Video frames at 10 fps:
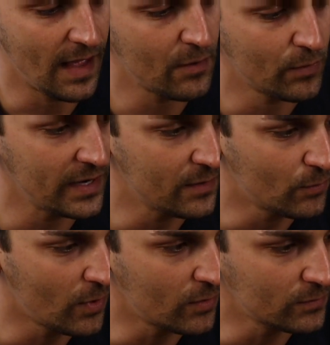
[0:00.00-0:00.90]
that way it
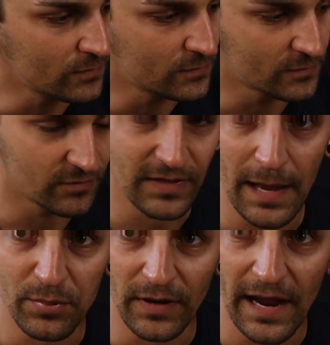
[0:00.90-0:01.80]
won't
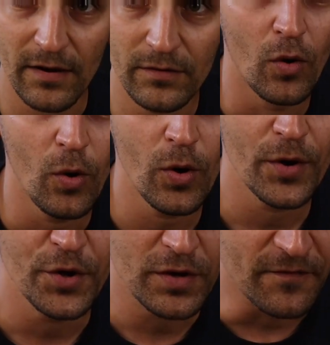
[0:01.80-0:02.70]
flap around.
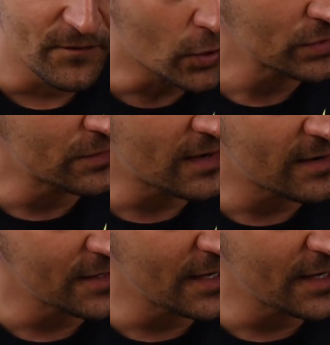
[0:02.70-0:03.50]
Or you can fold it around